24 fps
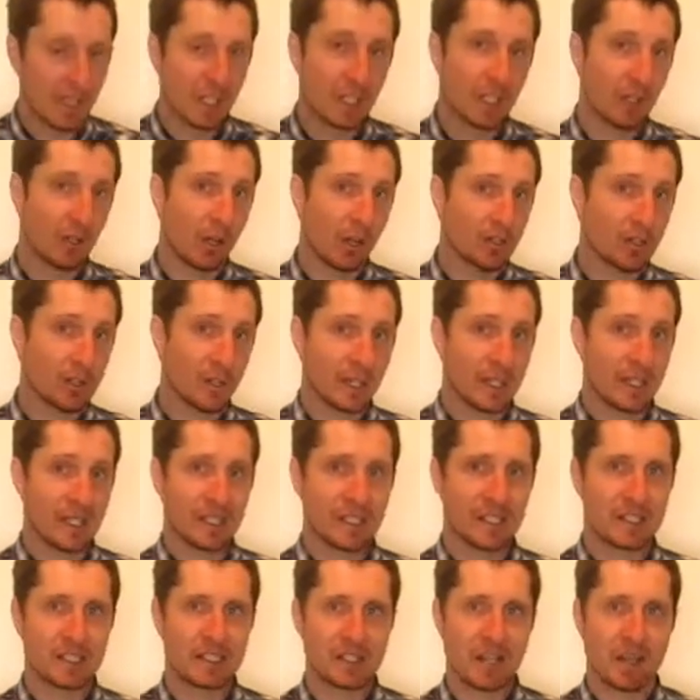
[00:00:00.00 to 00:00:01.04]
You're also going to
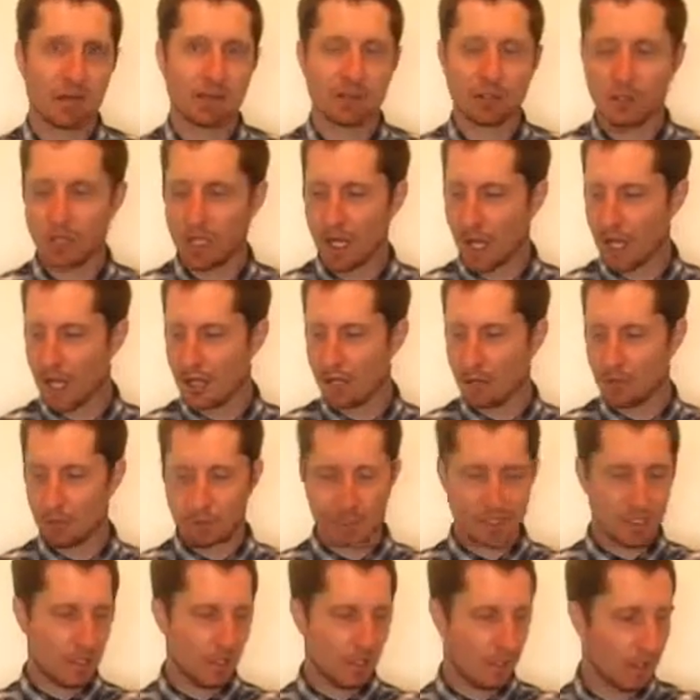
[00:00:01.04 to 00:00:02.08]
need several
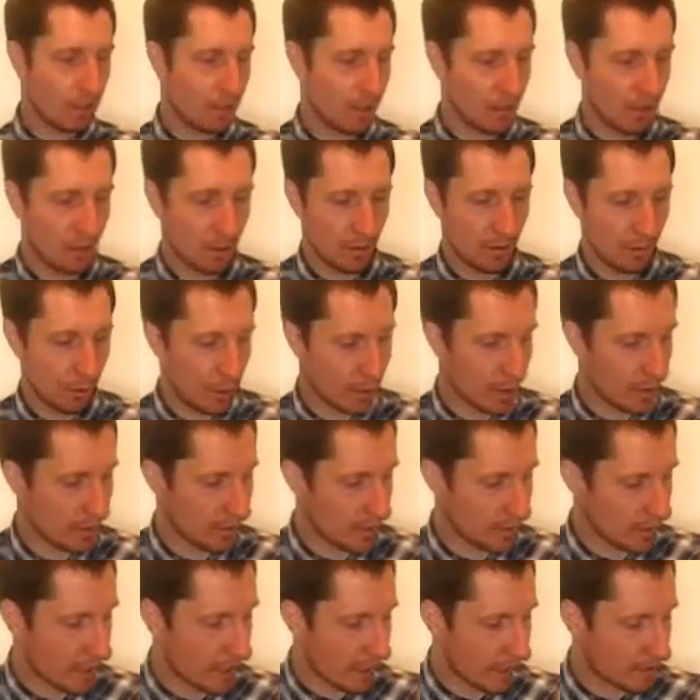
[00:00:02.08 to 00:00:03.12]
items. One of
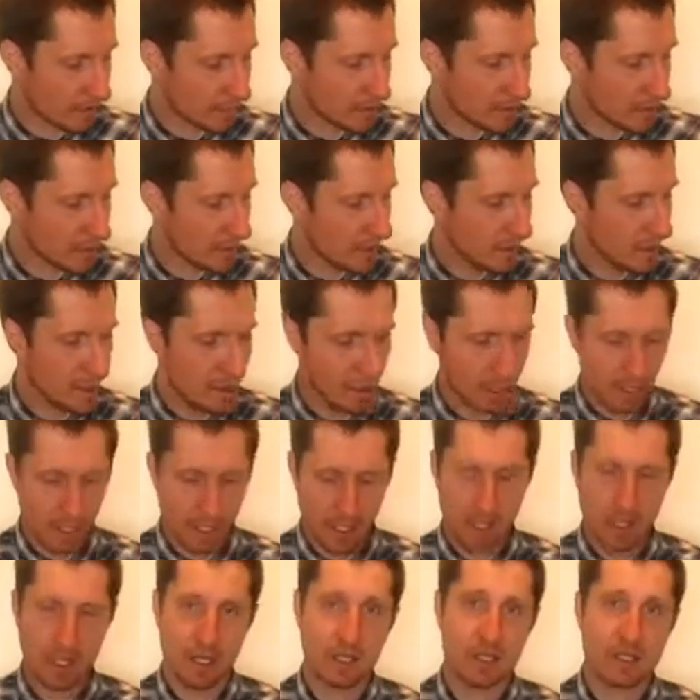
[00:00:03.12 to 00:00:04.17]
those items
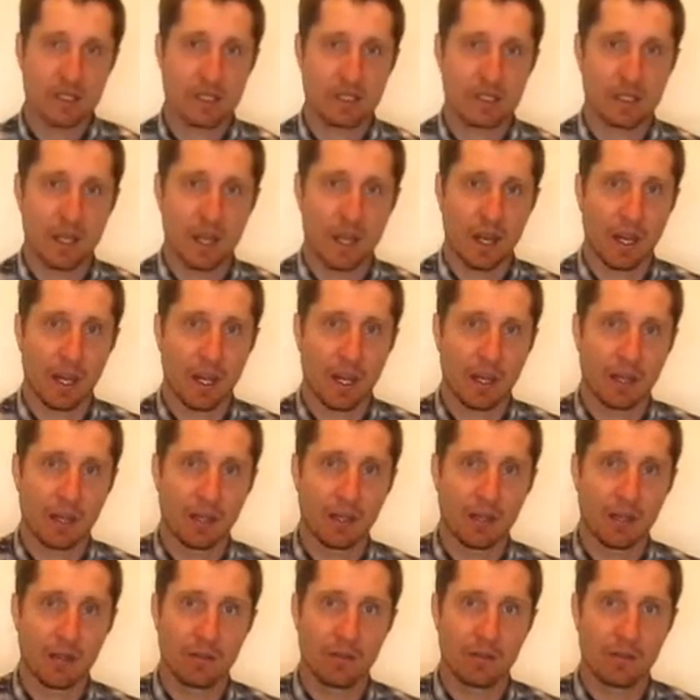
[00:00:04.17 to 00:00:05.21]
is a
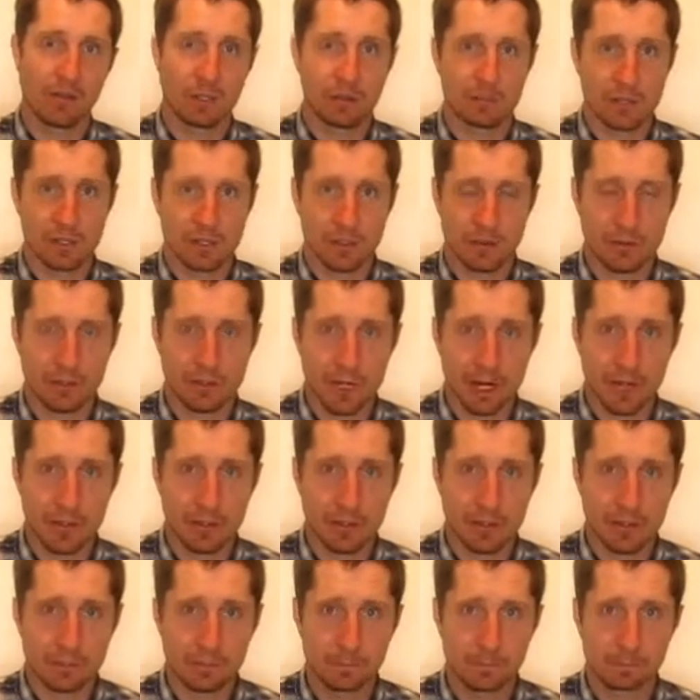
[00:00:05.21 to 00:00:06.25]
Phillips
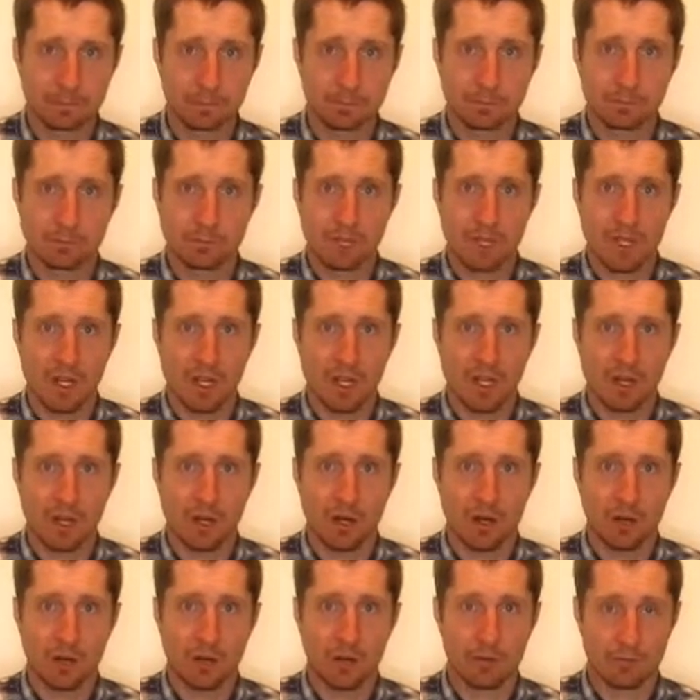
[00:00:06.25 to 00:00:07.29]
screwdriver
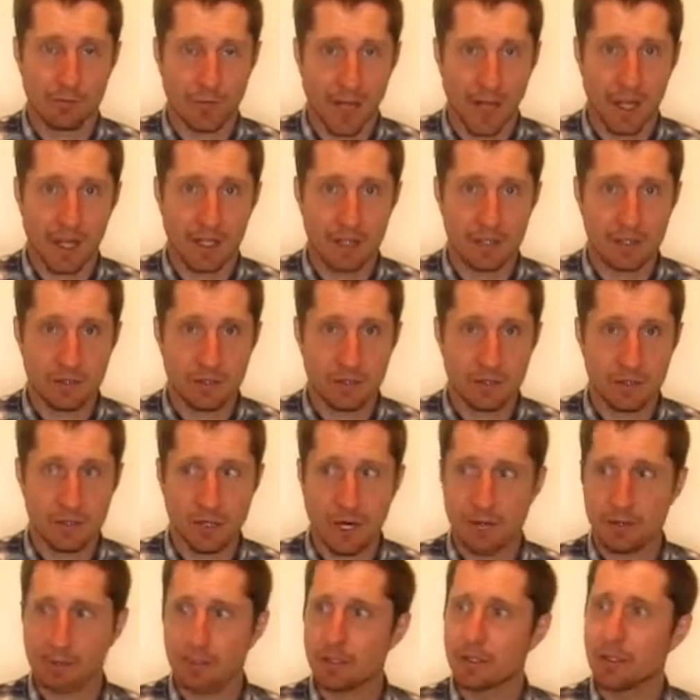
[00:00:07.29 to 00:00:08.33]
or a flathead
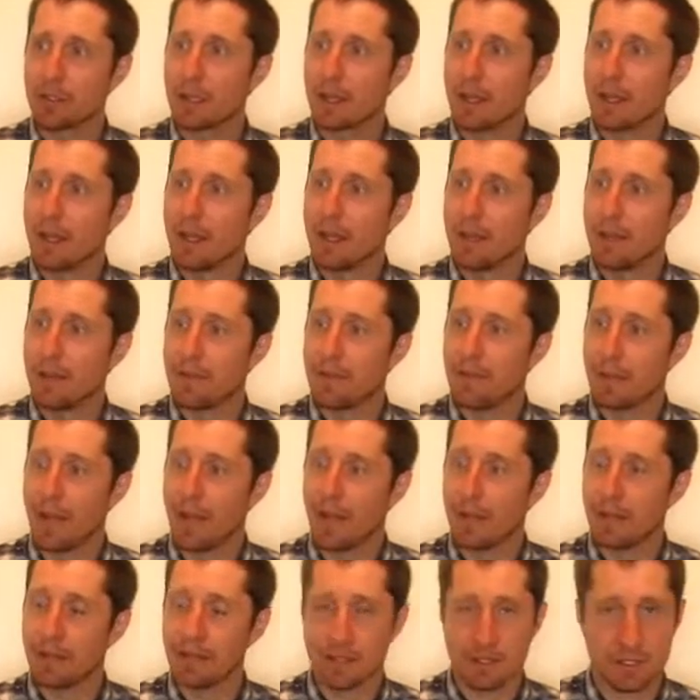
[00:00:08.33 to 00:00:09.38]
screwdriver.
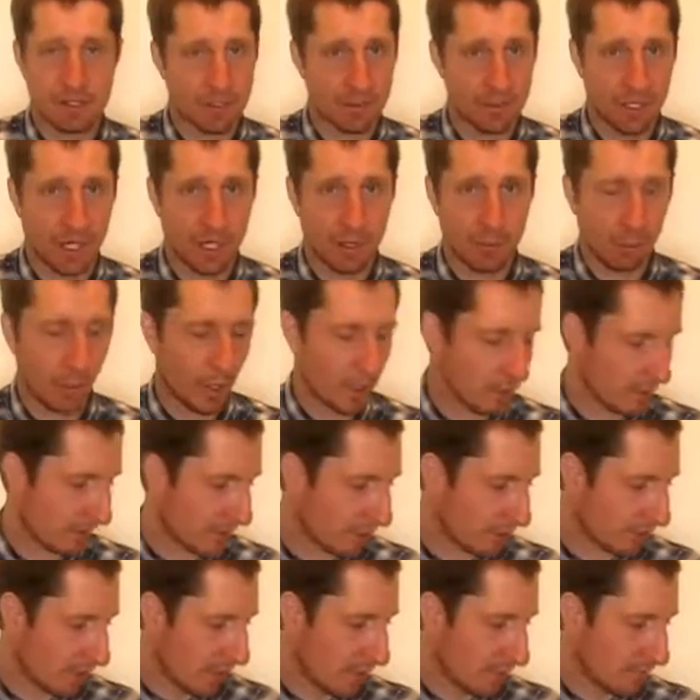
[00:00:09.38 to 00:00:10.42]
That is to take apart
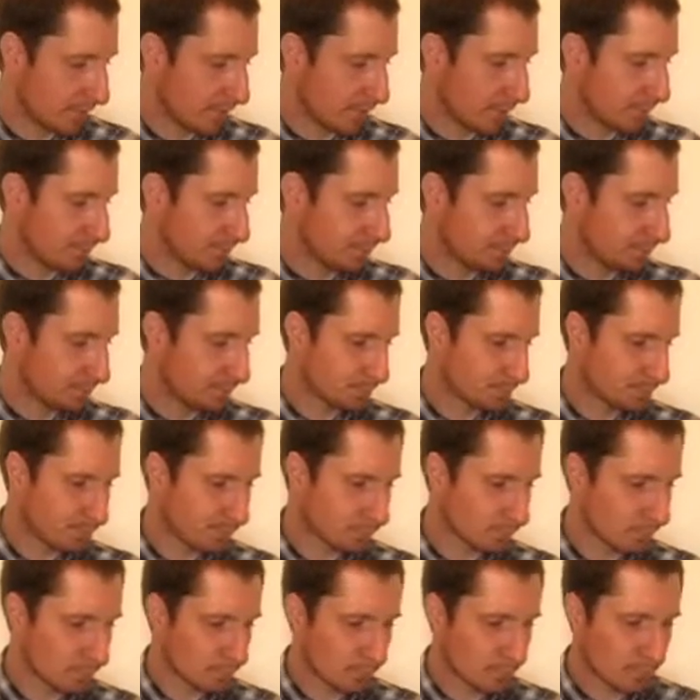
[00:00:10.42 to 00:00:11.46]
the rifle.
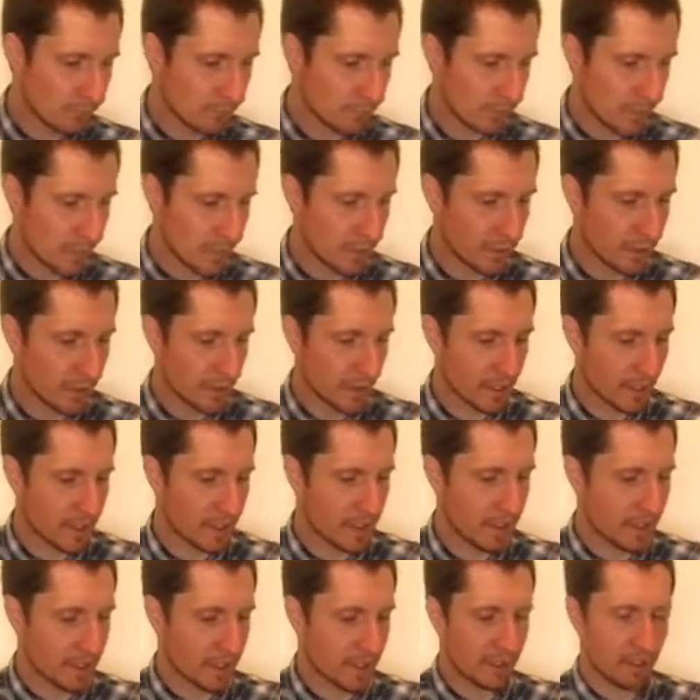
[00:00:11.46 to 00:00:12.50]
You're going to
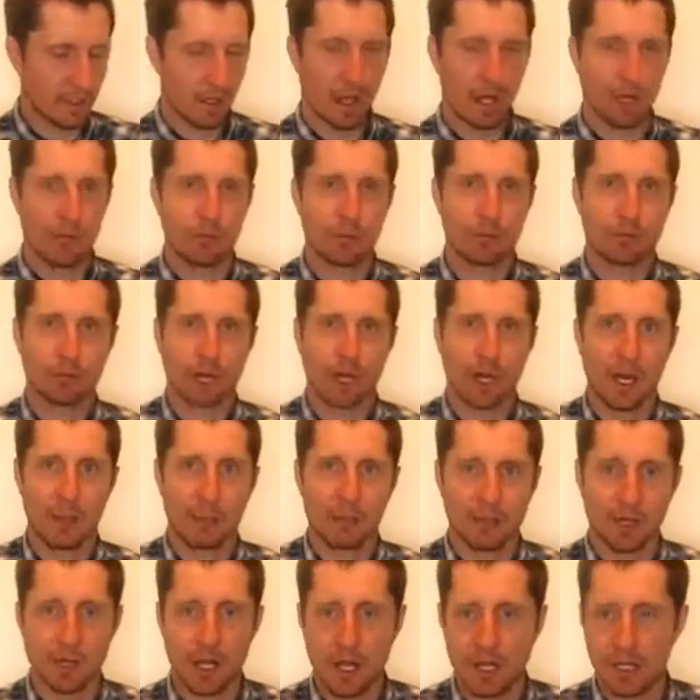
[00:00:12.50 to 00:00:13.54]
need a
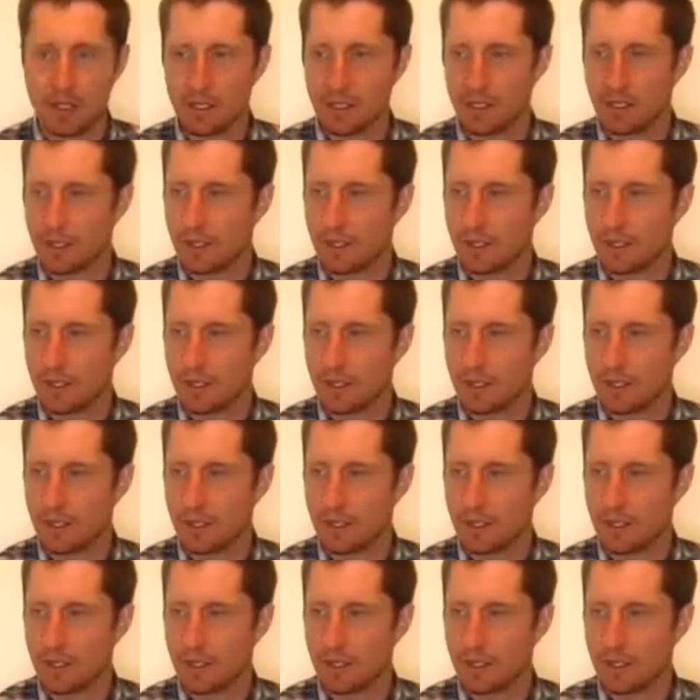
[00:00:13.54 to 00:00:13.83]
ramrod.